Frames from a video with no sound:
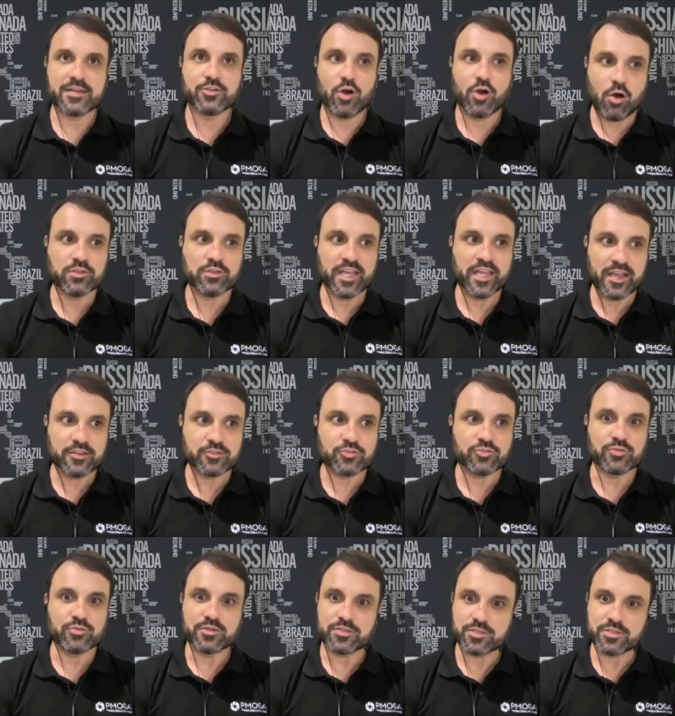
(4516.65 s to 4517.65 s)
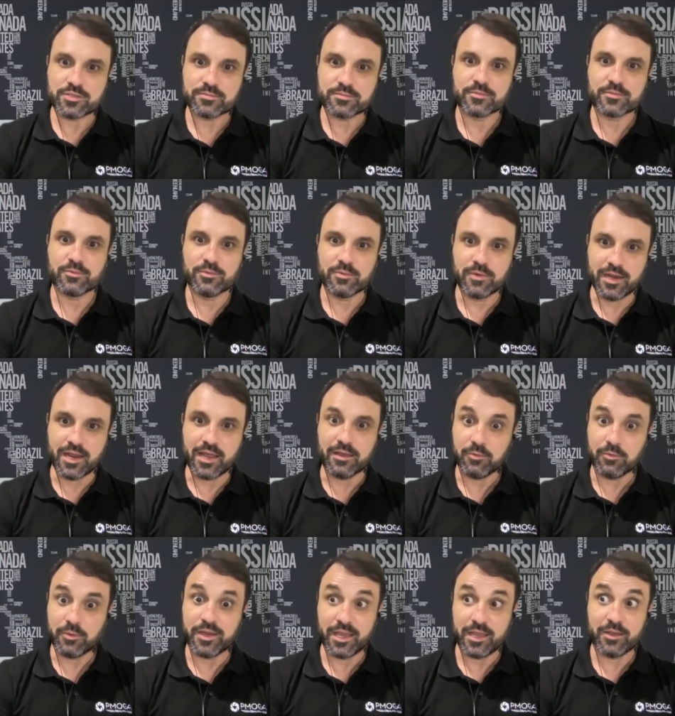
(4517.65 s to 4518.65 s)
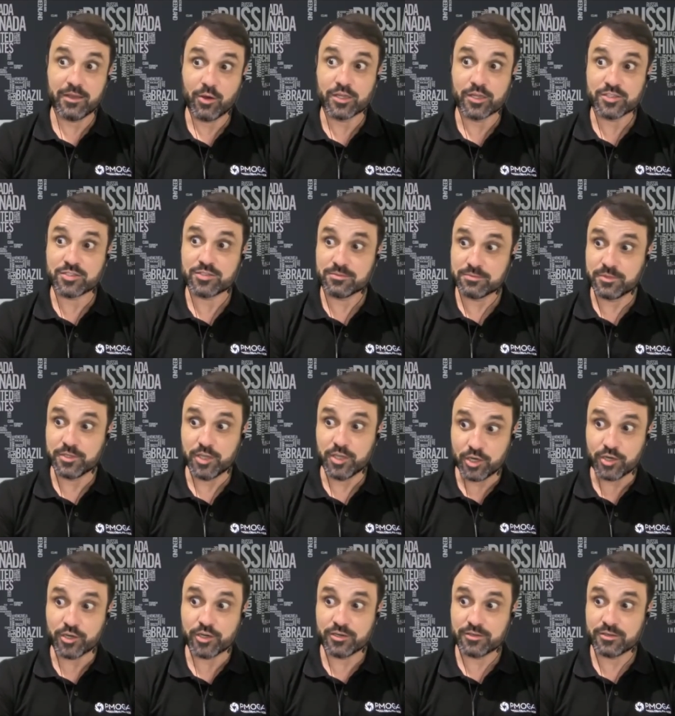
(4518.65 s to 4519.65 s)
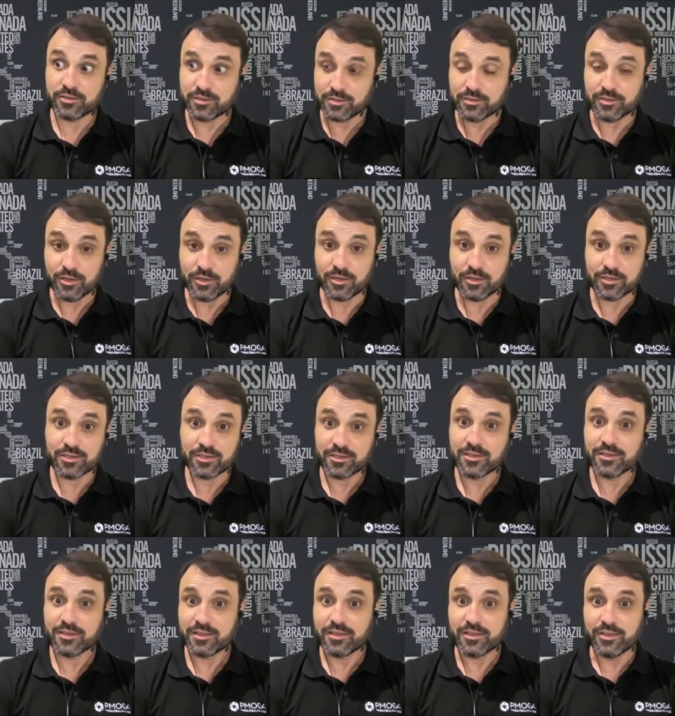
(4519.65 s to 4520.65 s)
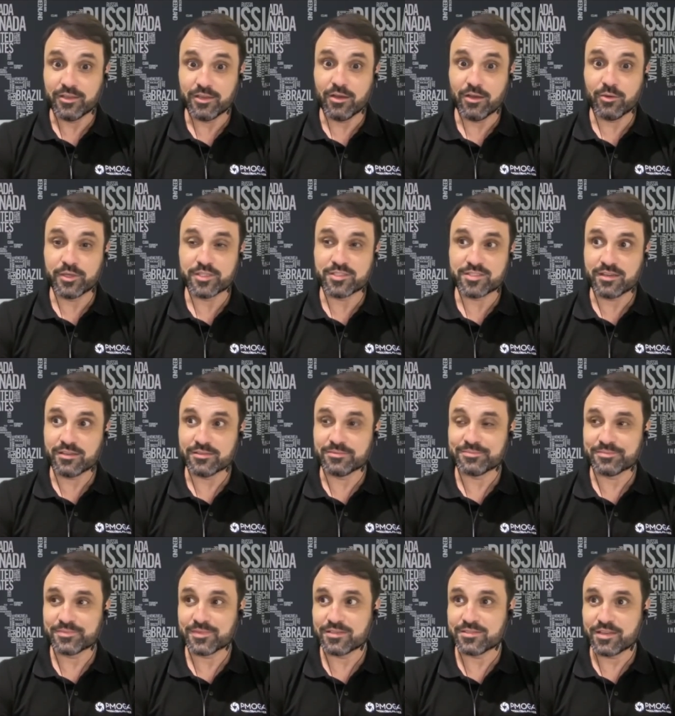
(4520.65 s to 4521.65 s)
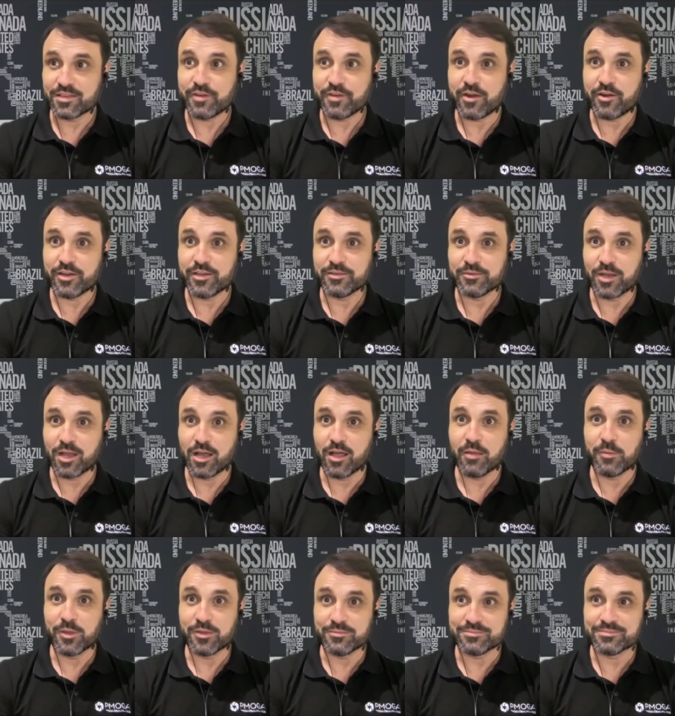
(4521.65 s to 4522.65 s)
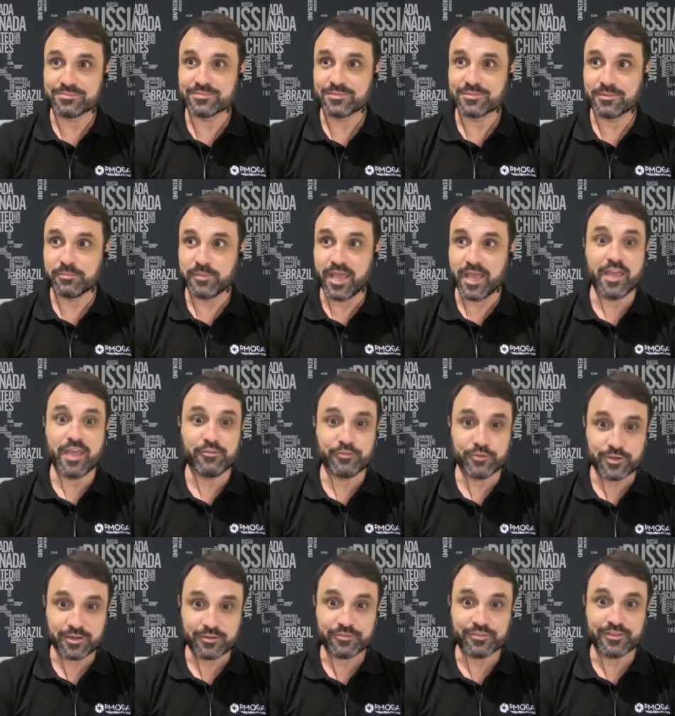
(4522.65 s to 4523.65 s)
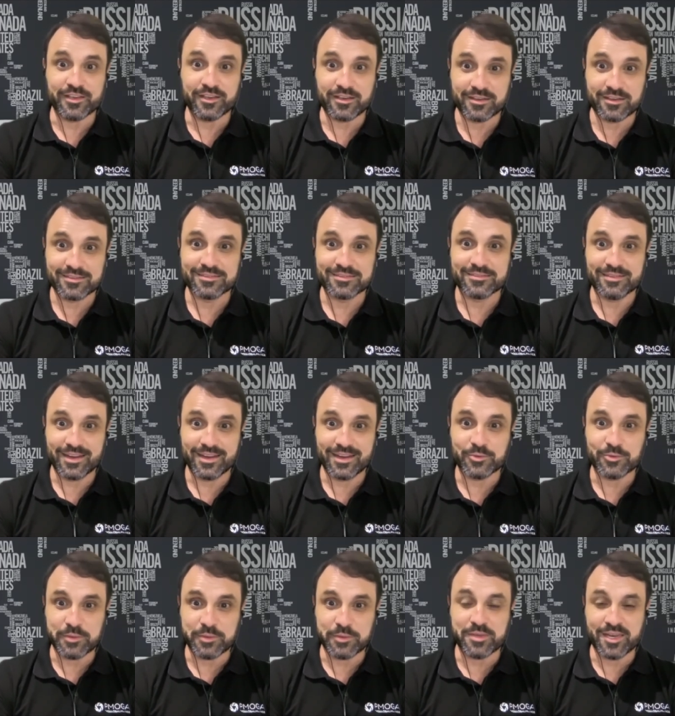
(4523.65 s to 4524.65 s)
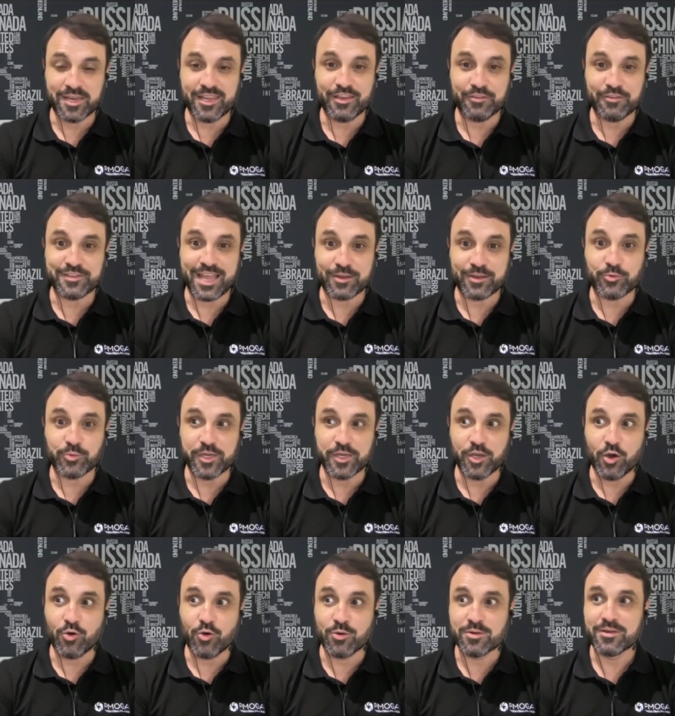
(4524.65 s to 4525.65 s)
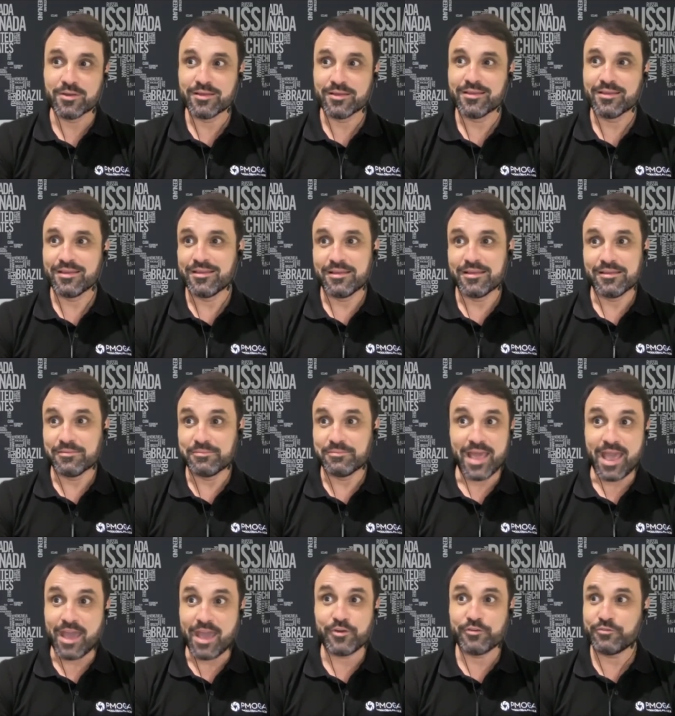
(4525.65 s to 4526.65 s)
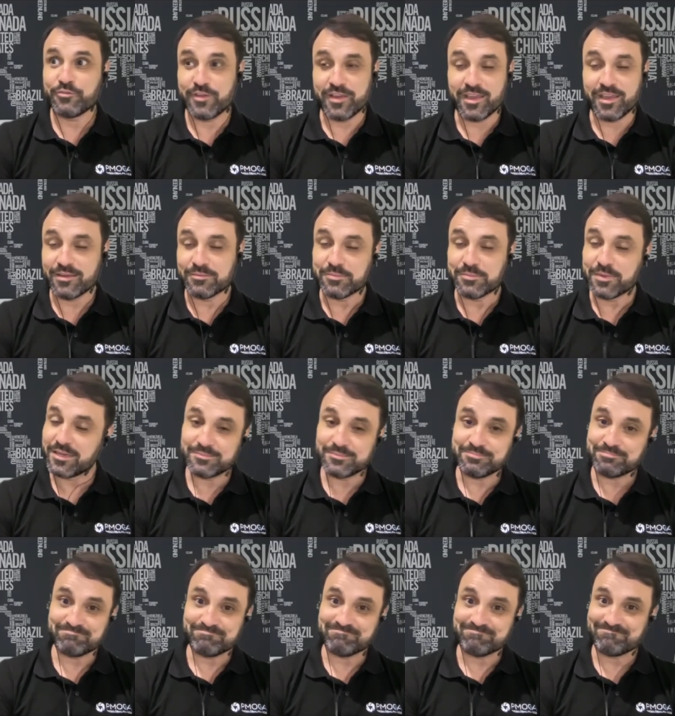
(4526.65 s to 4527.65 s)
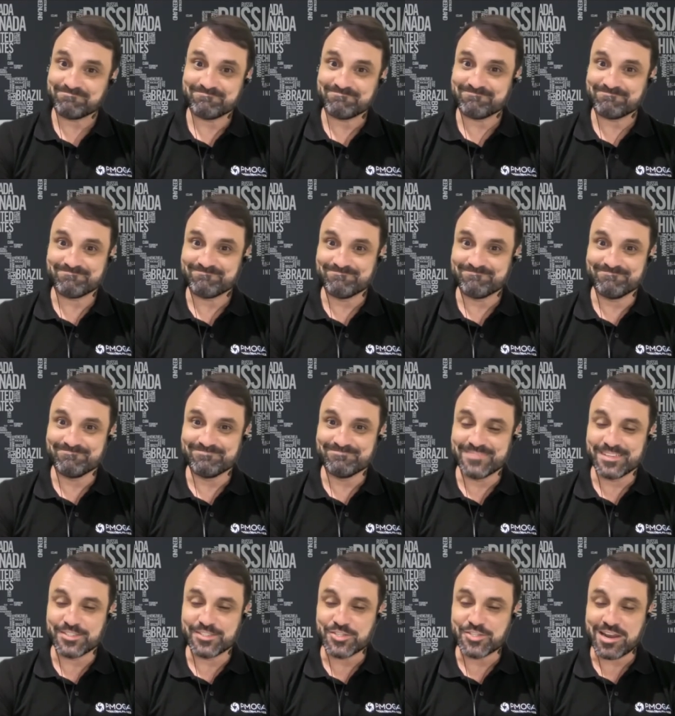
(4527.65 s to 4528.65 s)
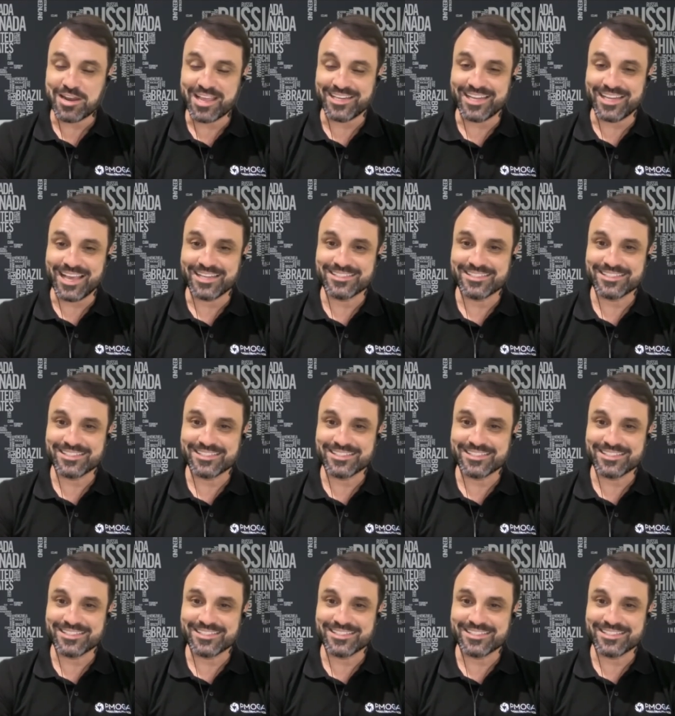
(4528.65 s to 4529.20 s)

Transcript: all the answers when I was young. You know, it's a very common behavior, I think, right? We believe that we know everything, but it's not like that.